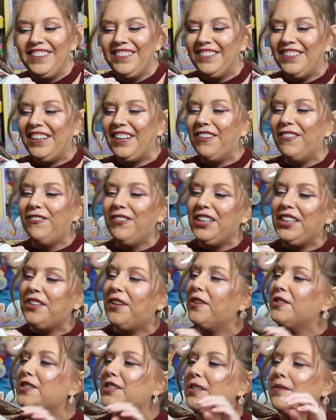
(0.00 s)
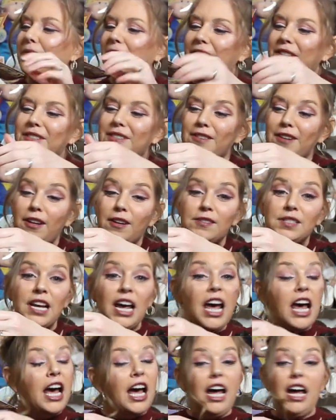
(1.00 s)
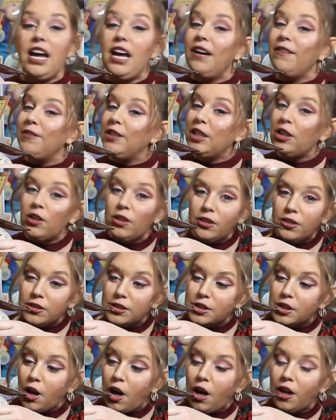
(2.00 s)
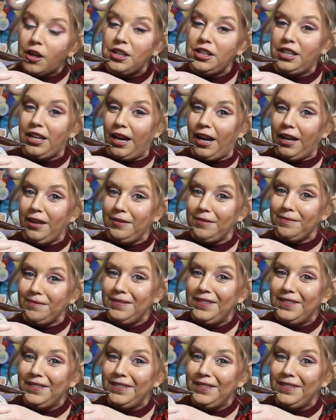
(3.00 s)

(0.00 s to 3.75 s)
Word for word: Well, we know she wears clothes. I haven't heard her talk yet.